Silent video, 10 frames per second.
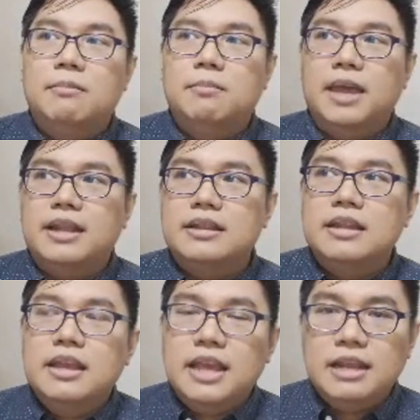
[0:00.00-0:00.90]
And
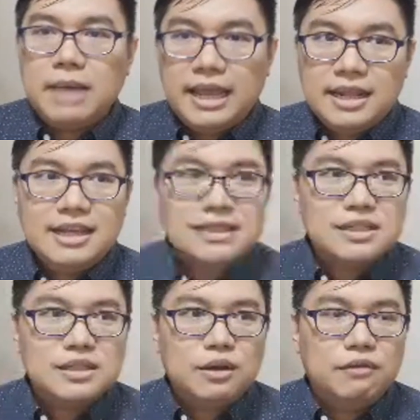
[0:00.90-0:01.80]
in my
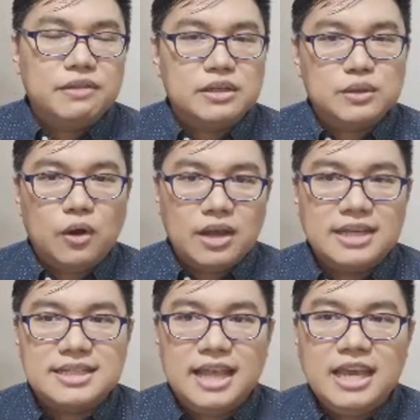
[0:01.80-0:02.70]
list of the
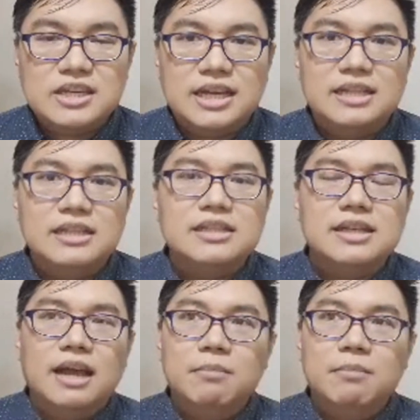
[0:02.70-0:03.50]
strongest Asians,